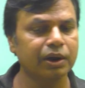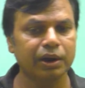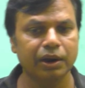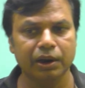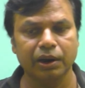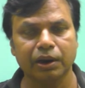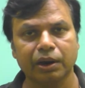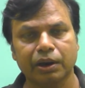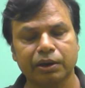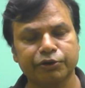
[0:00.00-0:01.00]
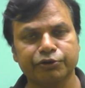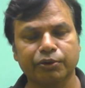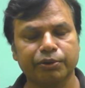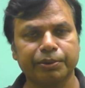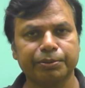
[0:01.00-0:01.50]
It is not very much
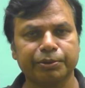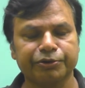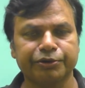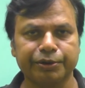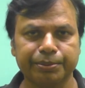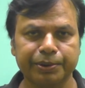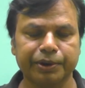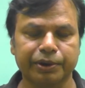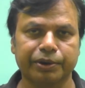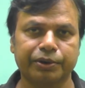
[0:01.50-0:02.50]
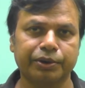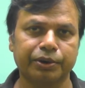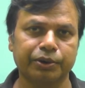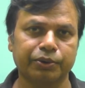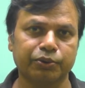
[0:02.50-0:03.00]
difficult to
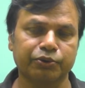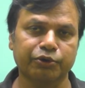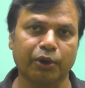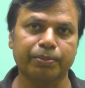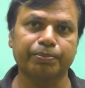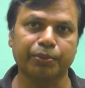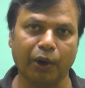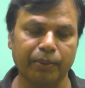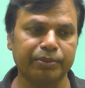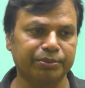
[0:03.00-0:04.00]
solve problems,